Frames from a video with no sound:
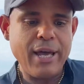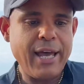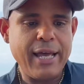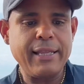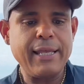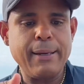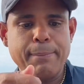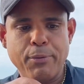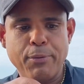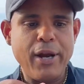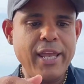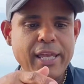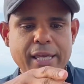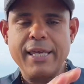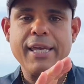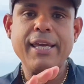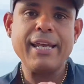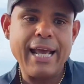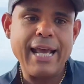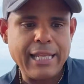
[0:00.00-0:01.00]
and they break
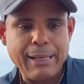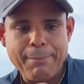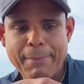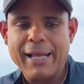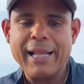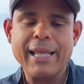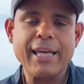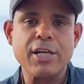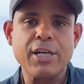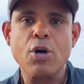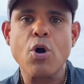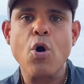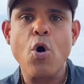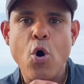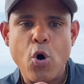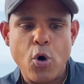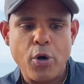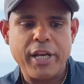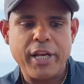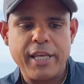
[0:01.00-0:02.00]
it and they make like an
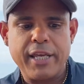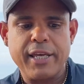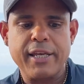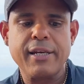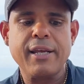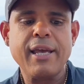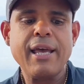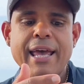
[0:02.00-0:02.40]
accordion.